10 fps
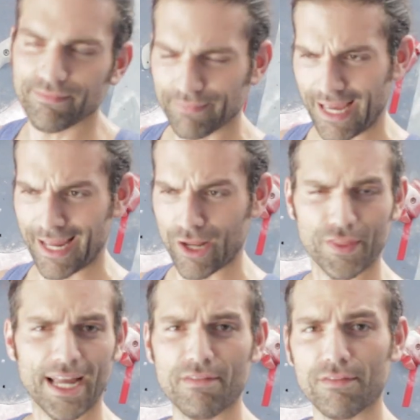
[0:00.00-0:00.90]
I don't
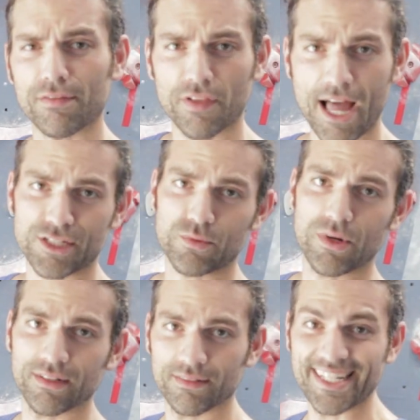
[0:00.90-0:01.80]
think I've ever flashed one
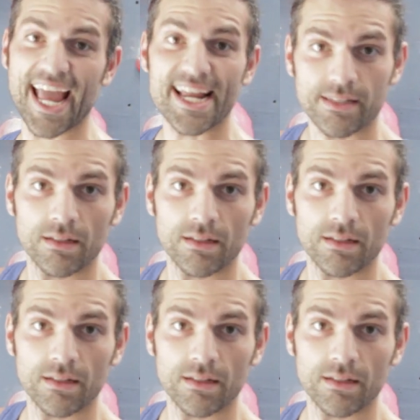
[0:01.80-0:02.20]
yet.